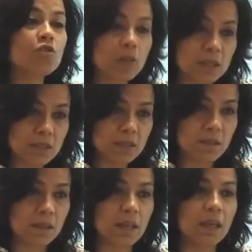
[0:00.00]
trust
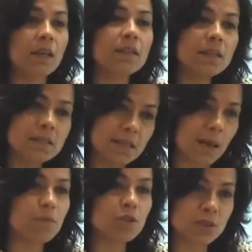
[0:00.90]
in the
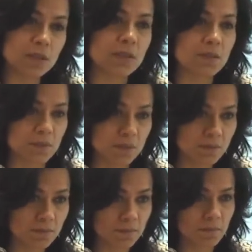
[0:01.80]
established systems,
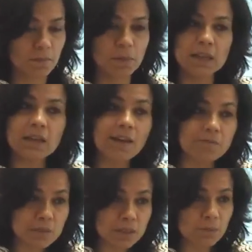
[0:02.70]
be it
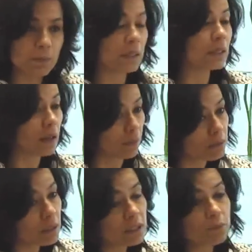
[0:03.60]
governments, be it
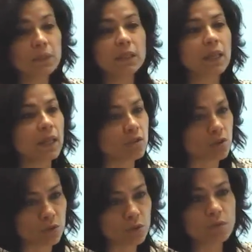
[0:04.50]
companies, be it
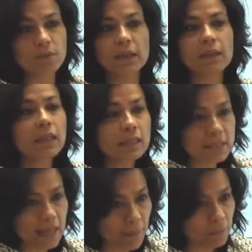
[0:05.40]
NGOs,
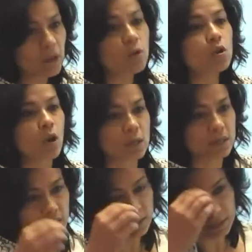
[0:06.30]
it's happening
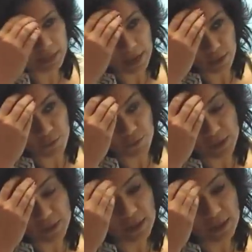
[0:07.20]
across. There's a lack of faith.